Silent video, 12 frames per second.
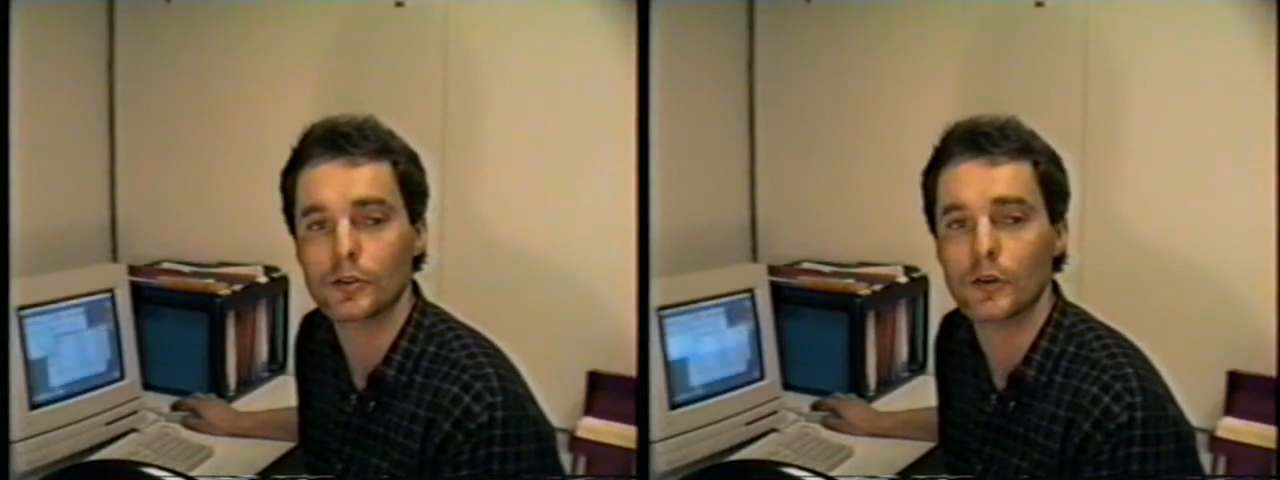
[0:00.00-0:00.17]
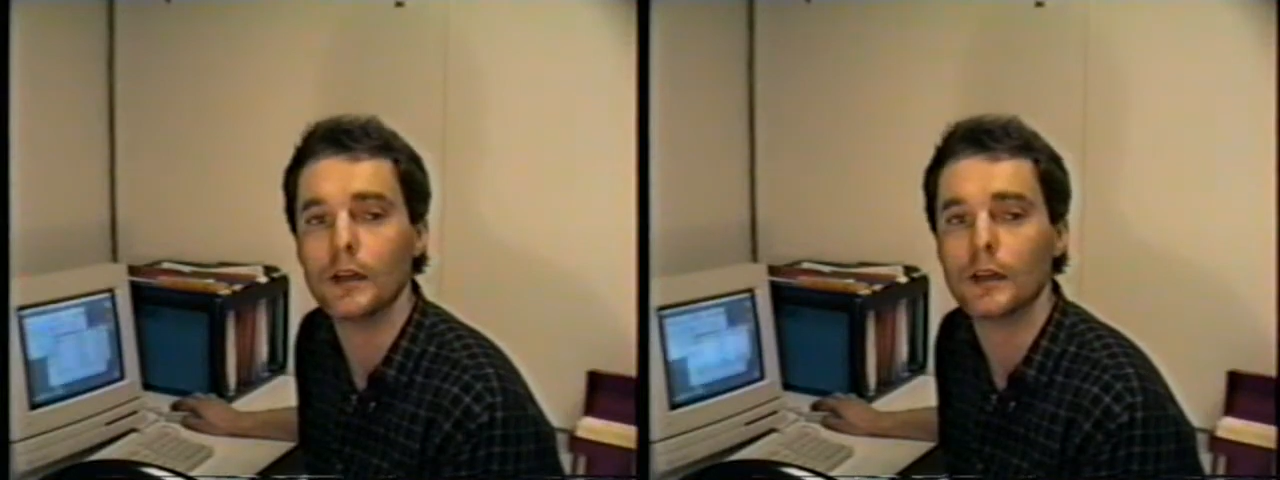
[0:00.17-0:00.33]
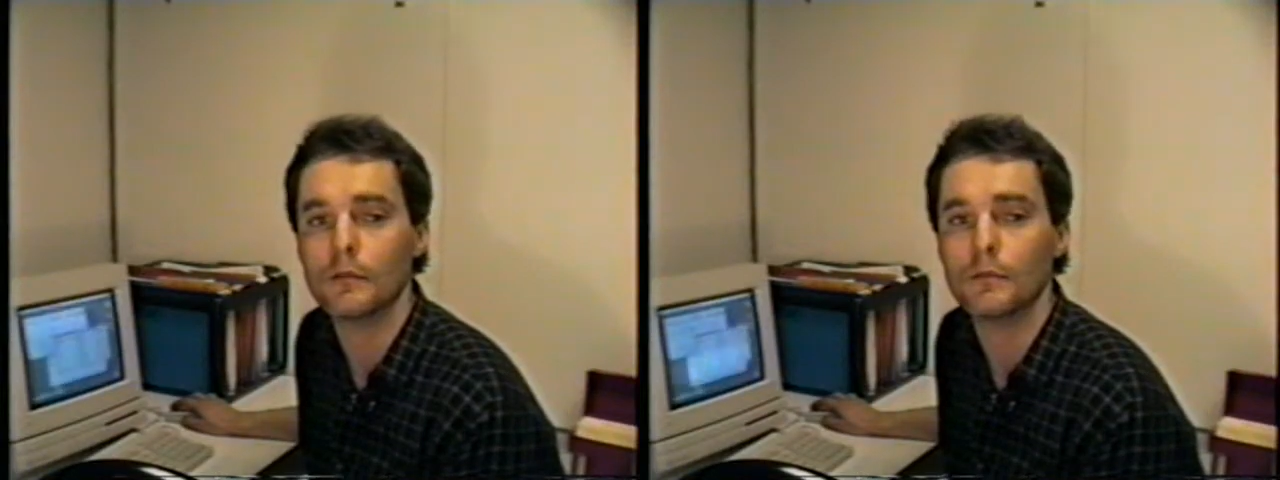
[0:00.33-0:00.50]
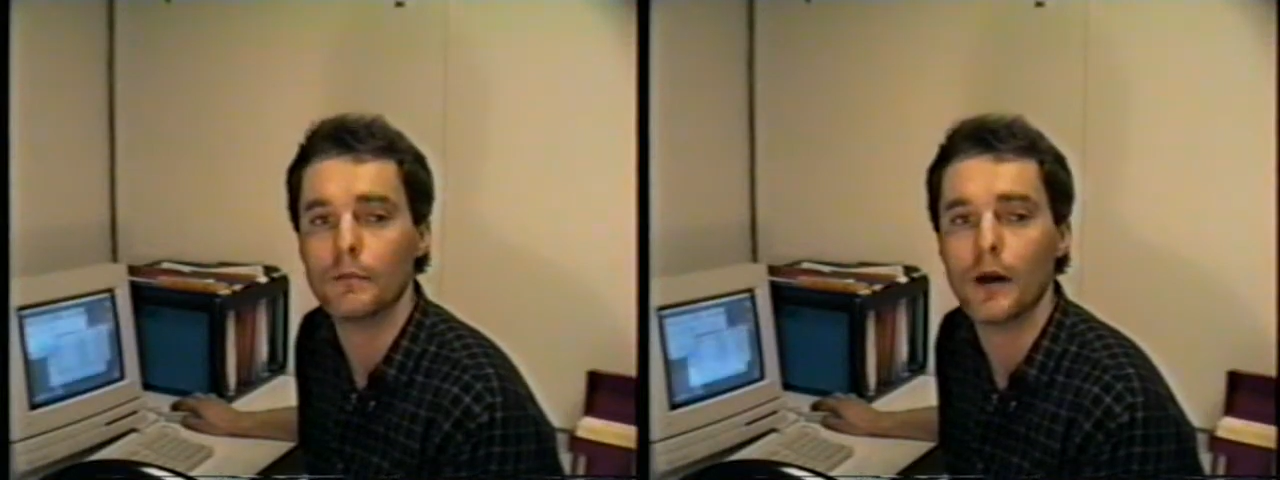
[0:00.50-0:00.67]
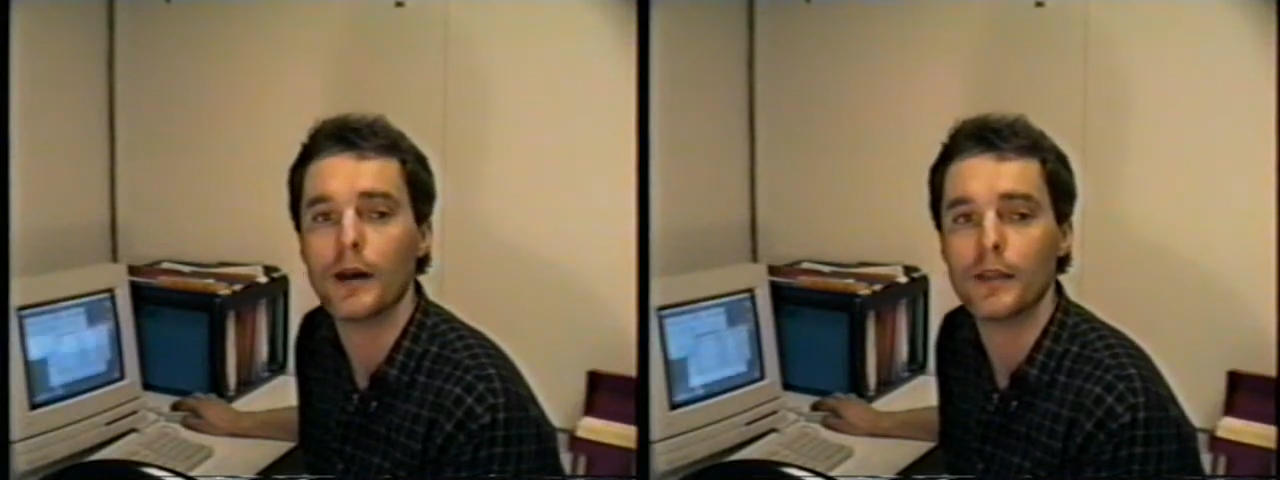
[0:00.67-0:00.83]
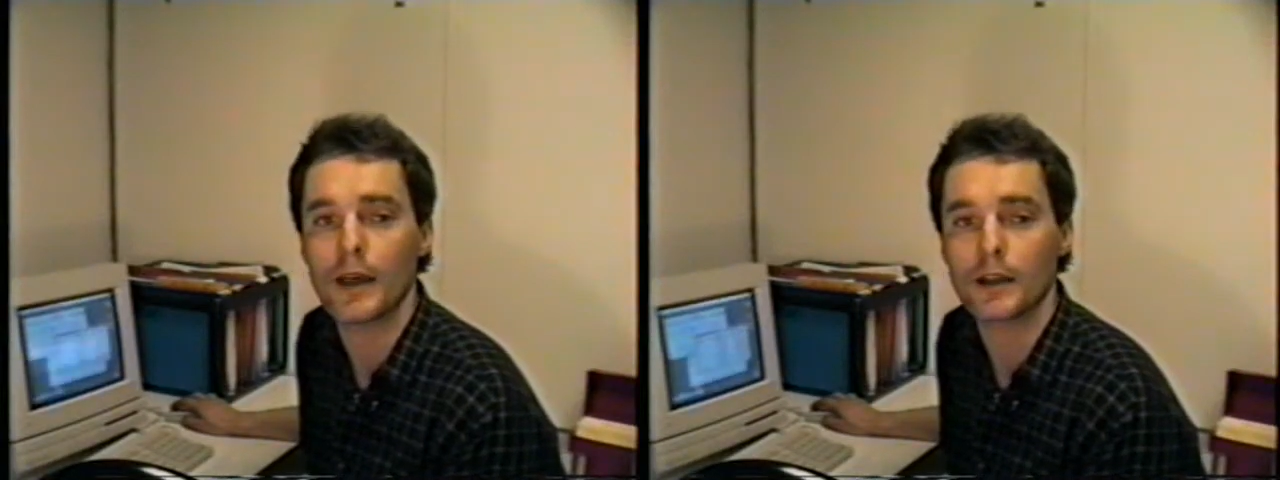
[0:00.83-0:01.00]
created
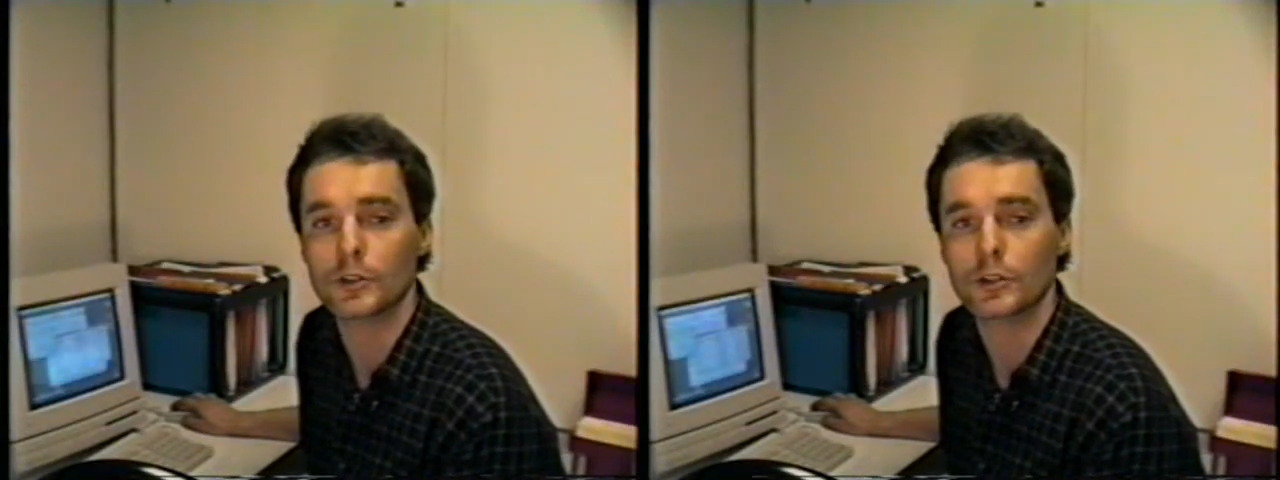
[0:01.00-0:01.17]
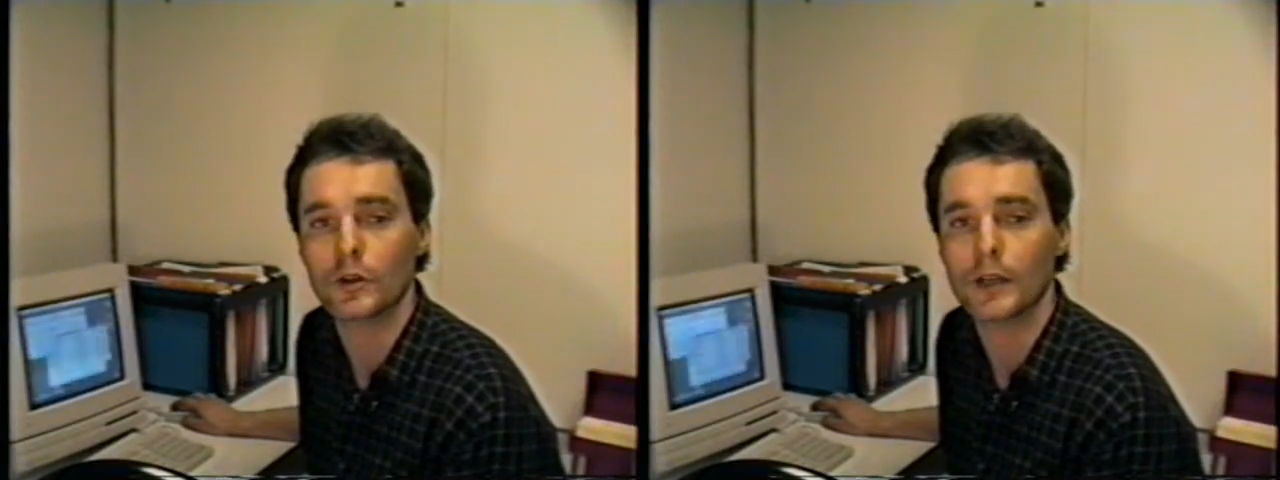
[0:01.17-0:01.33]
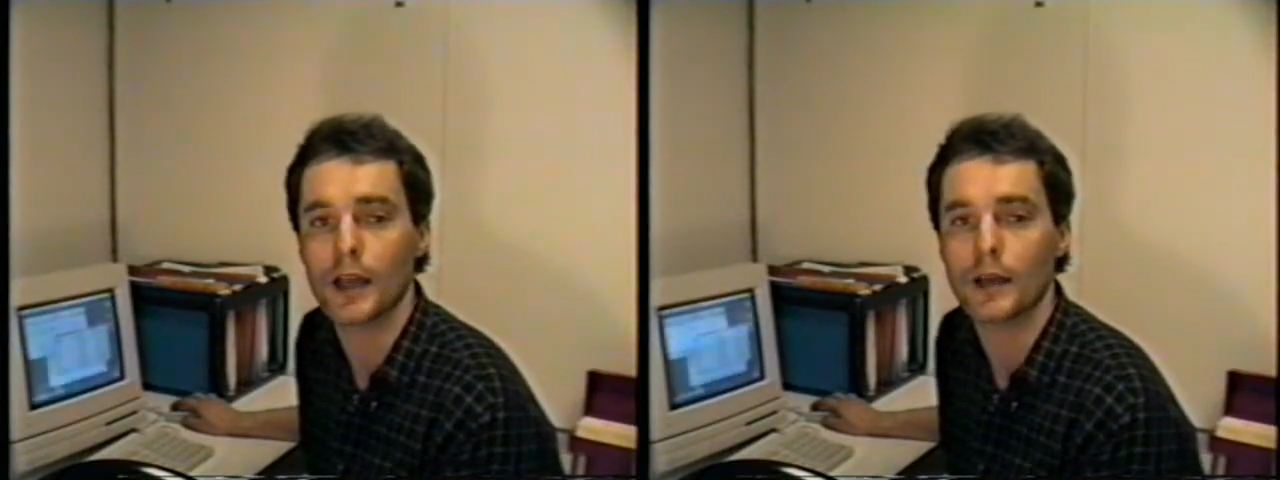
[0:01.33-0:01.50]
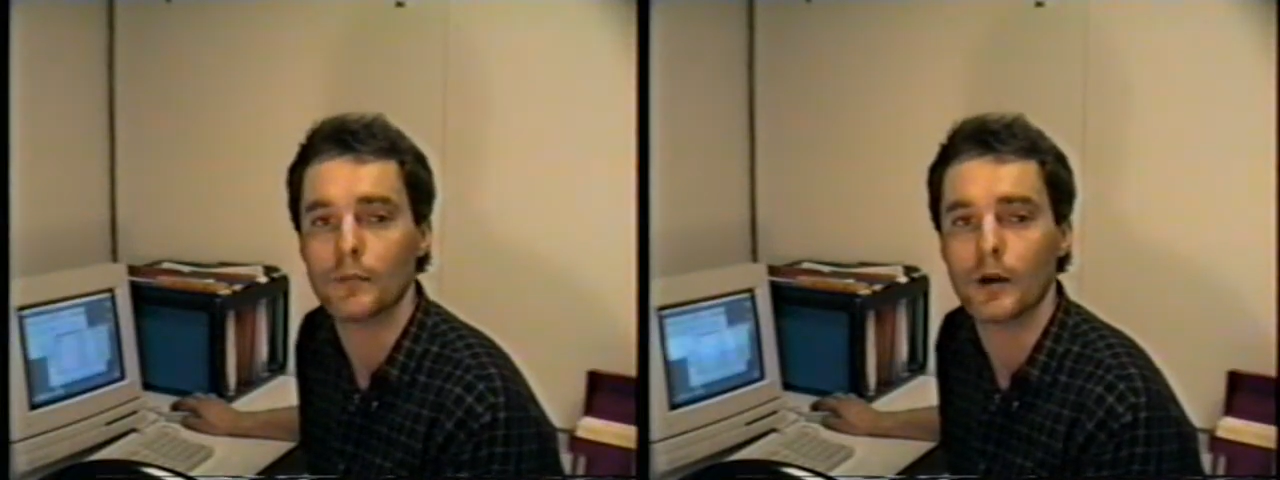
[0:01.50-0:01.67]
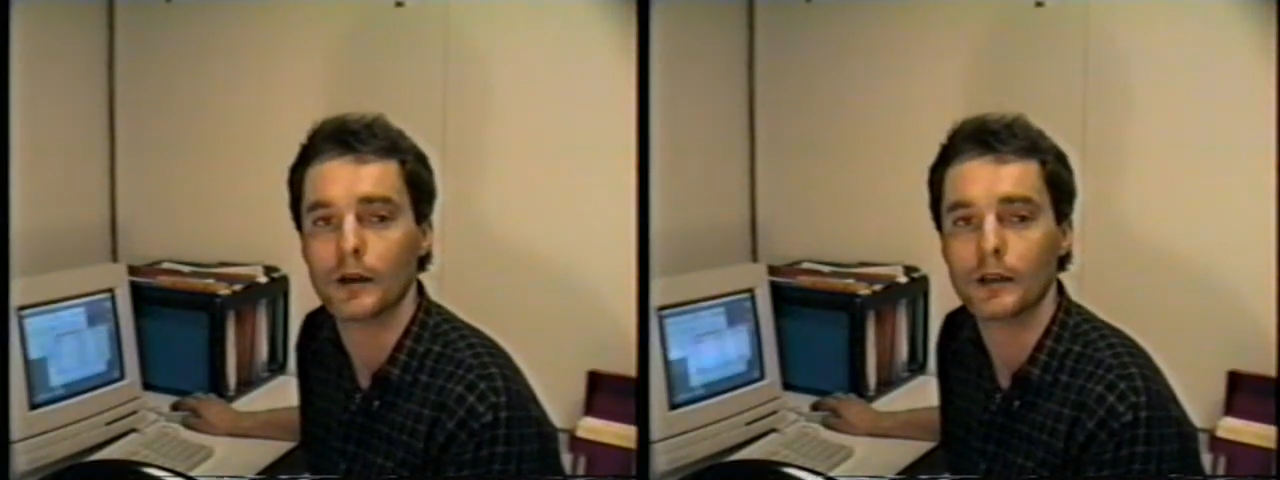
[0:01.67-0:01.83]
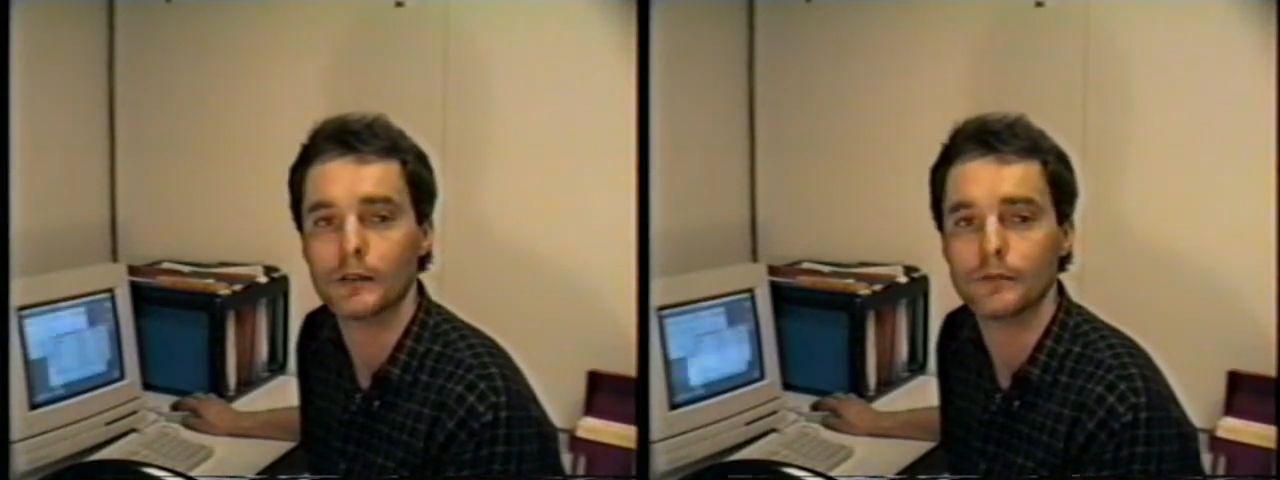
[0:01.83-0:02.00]
by that shorthand
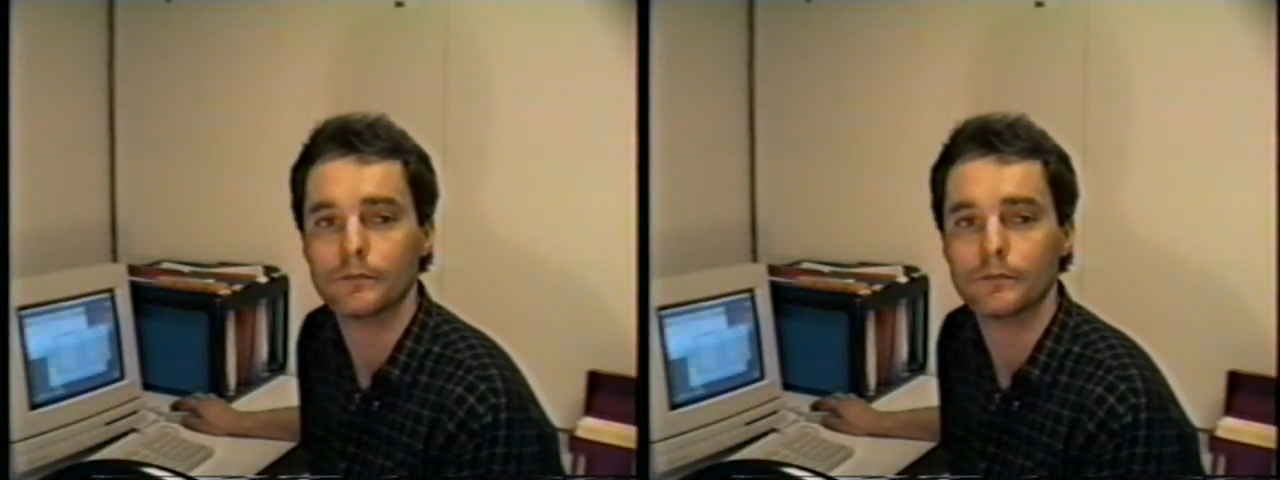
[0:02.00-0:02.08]
mark.